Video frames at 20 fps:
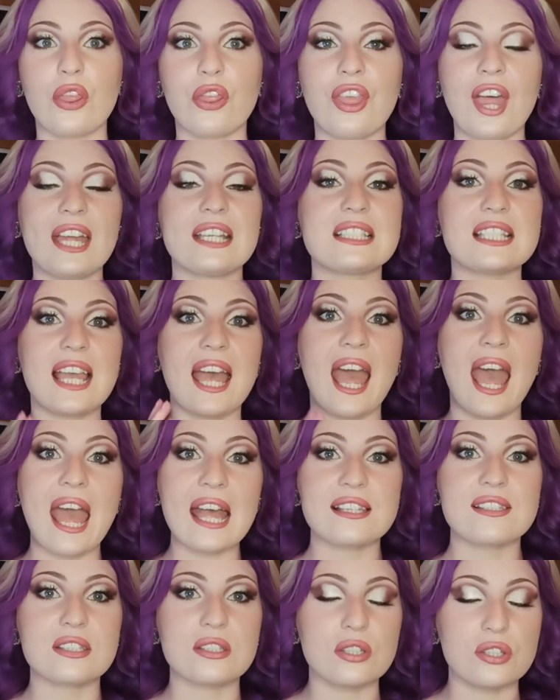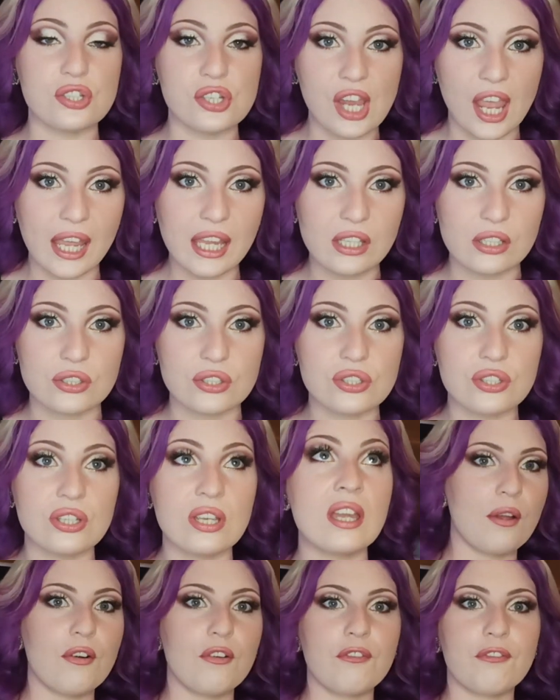That has to change.
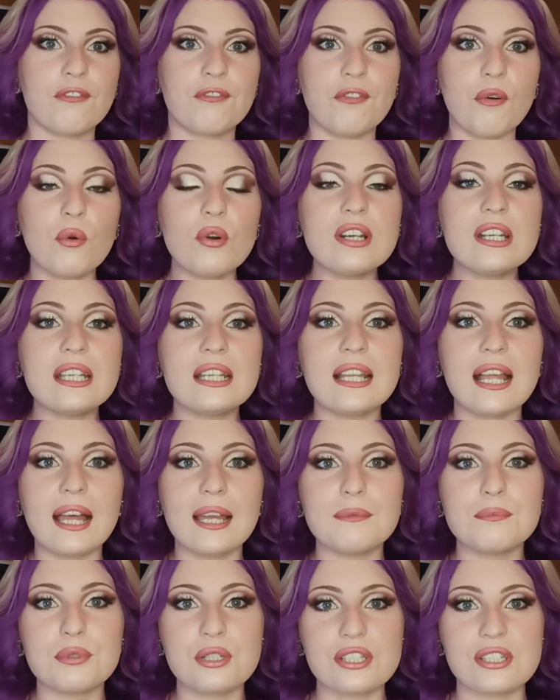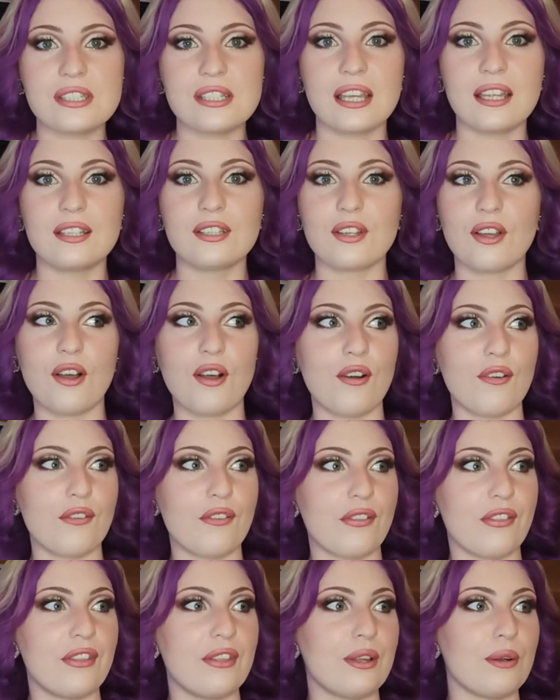forty-nine percent
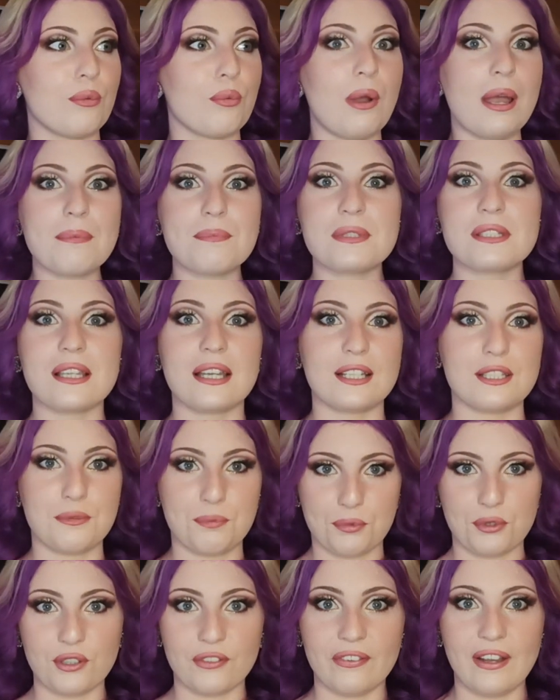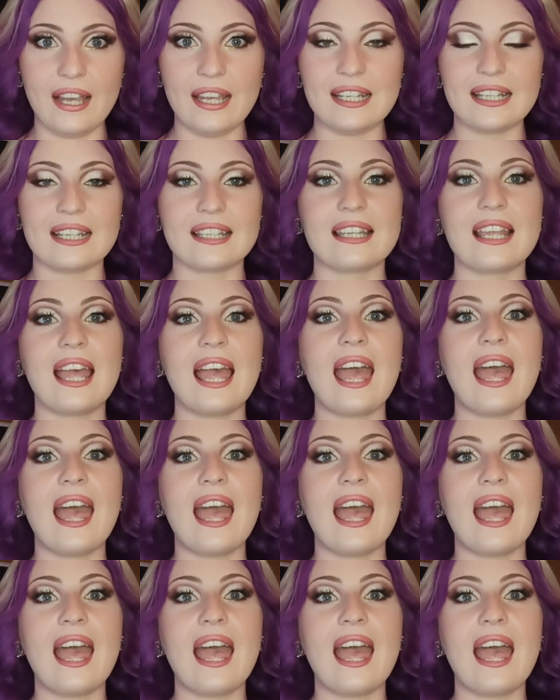of the websites provided